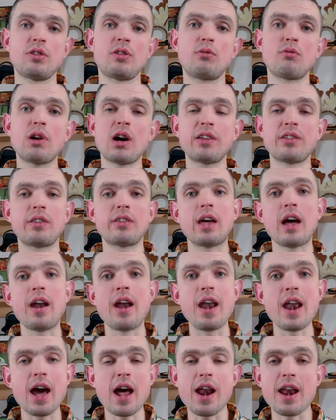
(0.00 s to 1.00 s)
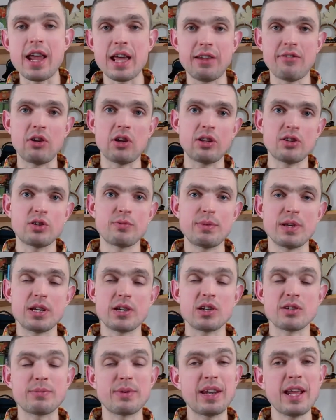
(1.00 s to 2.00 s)
rather than non-native English
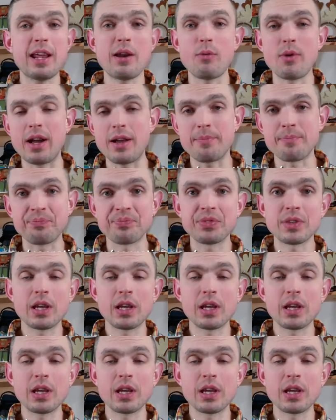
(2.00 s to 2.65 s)
speakers. But anyway,